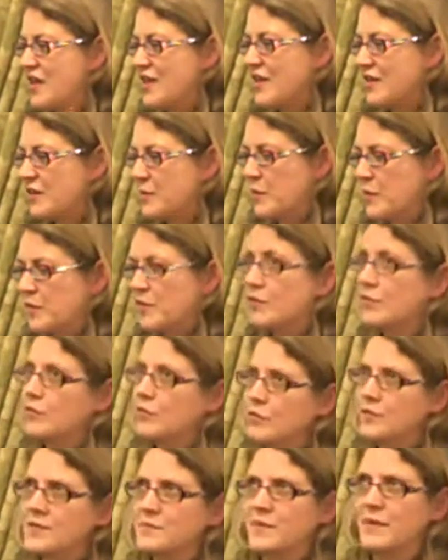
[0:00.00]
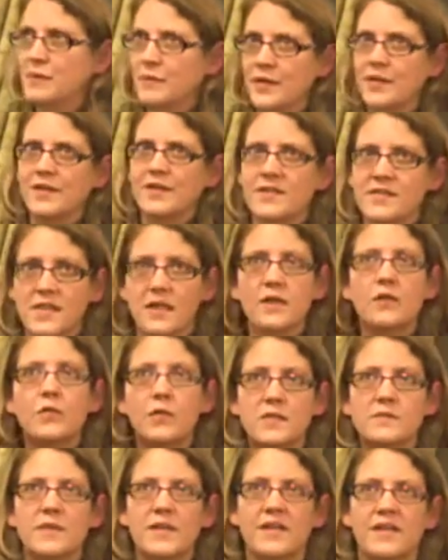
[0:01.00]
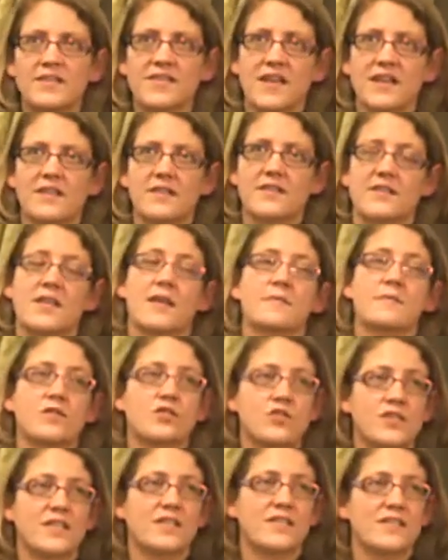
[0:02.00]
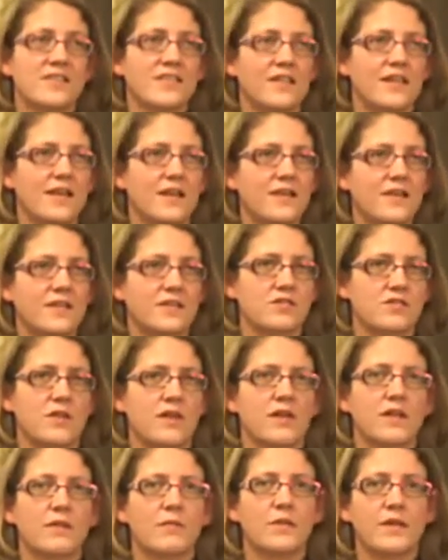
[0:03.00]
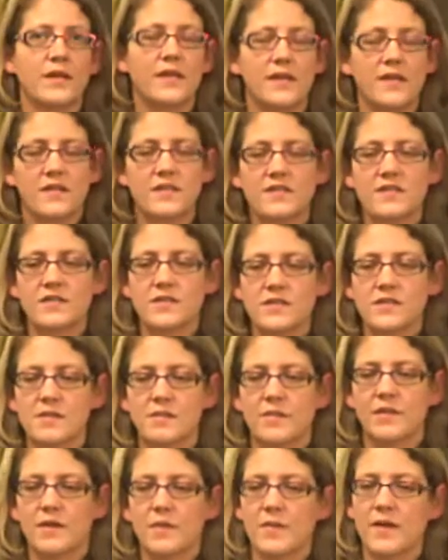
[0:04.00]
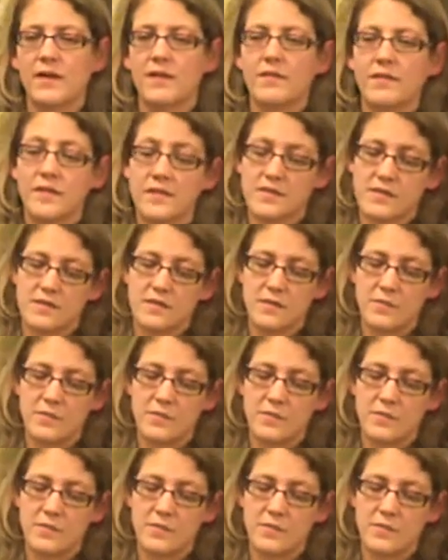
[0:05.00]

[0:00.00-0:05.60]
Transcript: The poor will always be with us. They'll always be in exactly the same streets at this rate. We need to do something about this.